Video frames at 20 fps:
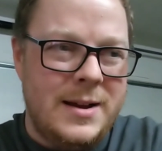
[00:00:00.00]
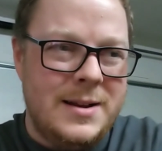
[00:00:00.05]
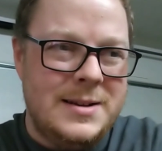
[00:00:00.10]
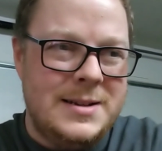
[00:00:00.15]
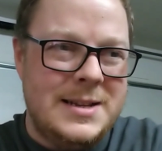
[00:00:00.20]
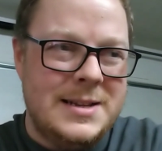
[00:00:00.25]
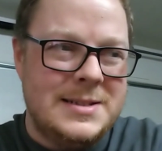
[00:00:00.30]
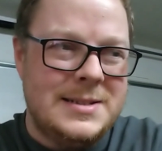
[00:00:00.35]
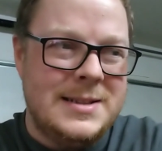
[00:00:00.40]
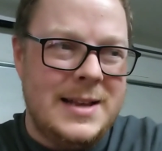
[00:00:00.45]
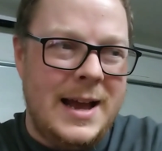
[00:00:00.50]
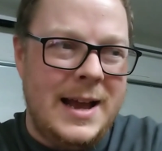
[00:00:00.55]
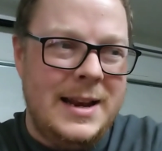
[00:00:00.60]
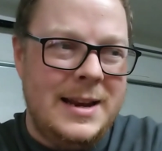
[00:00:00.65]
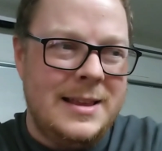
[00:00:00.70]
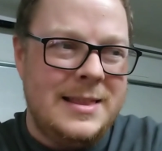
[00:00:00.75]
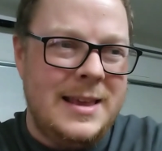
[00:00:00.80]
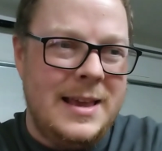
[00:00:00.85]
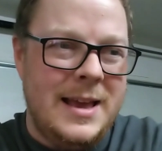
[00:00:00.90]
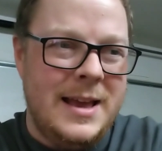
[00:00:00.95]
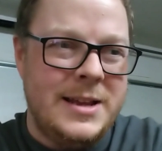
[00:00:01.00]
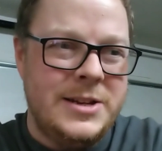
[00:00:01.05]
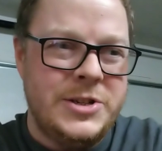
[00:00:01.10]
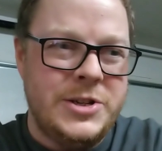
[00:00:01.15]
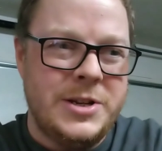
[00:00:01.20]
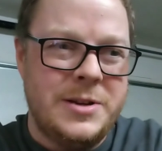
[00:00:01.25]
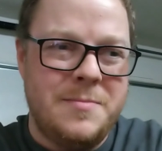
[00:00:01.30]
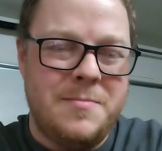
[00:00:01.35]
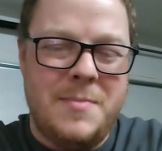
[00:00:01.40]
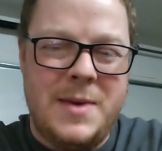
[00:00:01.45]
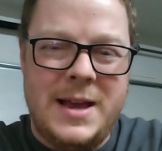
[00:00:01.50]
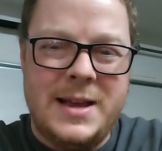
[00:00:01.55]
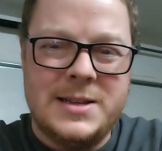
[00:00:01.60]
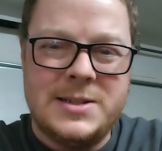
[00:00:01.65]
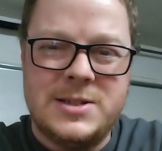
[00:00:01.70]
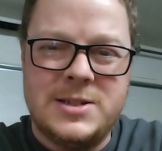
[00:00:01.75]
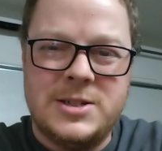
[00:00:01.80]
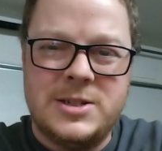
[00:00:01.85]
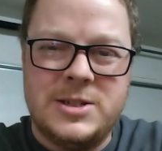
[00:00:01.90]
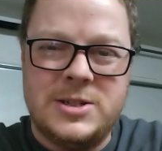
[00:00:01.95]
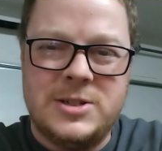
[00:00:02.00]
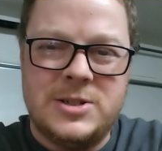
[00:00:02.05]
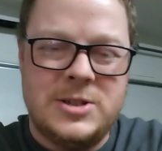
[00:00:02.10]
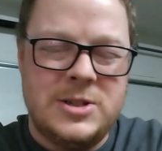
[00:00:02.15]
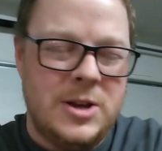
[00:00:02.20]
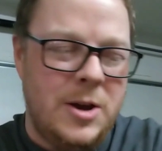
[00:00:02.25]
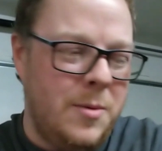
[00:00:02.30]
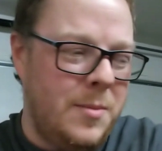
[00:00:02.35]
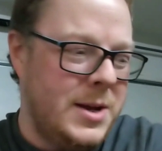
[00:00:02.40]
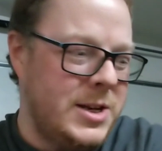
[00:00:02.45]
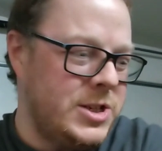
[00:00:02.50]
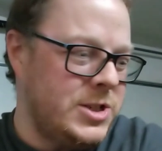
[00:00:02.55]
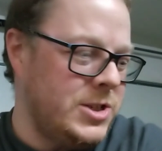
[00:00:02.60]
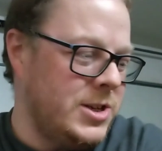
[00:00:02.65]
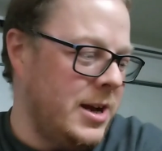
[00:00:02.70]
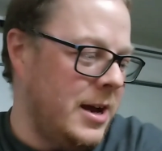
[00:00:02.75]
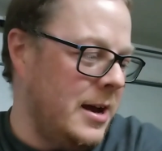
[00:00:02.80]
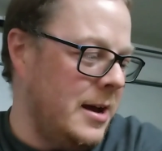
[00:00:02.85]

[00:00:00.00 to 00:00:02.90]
design of the engine makes so much